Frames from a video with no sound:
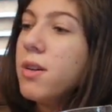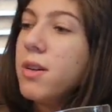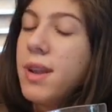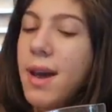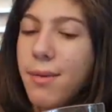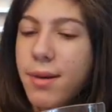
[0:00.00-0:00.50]

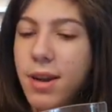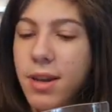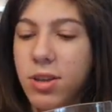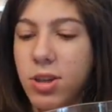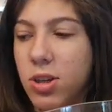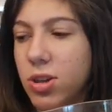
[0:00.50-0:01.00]
Now we're going
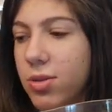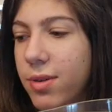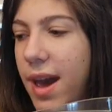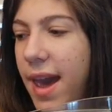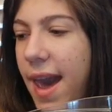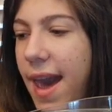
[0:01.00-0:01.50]
to do
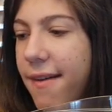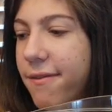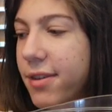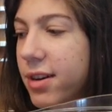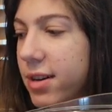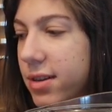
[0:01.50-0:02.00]
a half
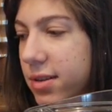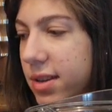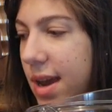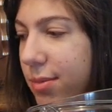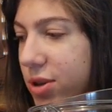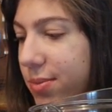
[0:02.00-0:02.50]
a
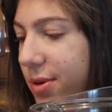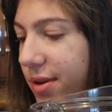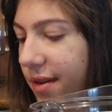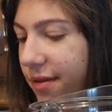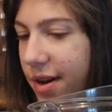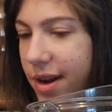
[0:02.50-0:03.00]
tablespoon
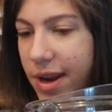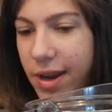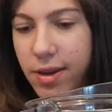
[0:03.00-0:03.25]
of honey.